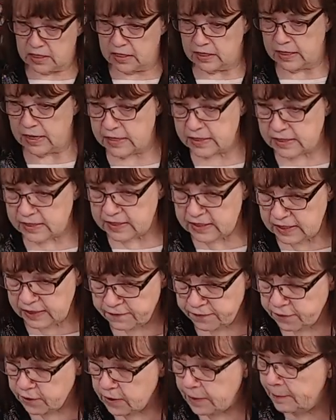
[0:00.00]
to let it sit
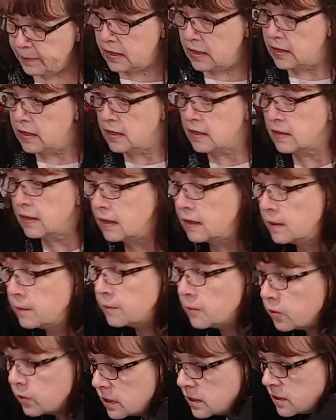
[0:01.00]
for a minute and I'm
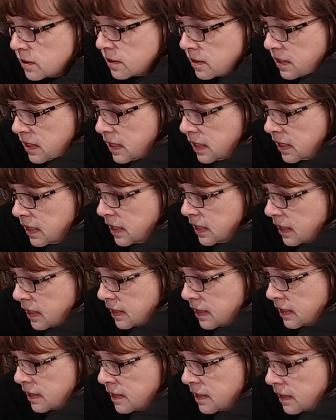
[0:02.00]
going to
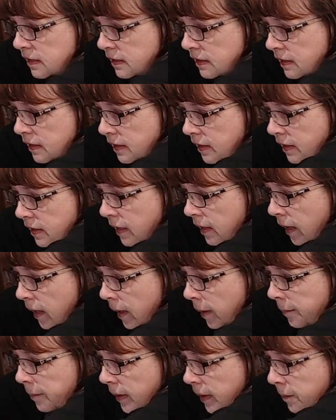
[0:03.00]
need
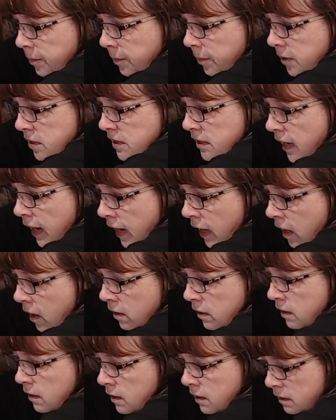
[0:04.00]
a paper
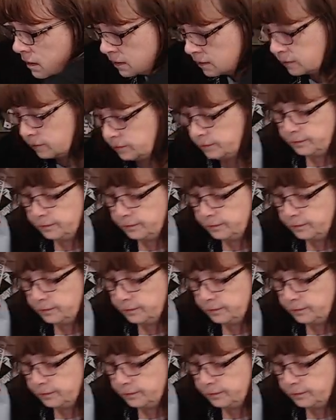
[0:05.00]
towel.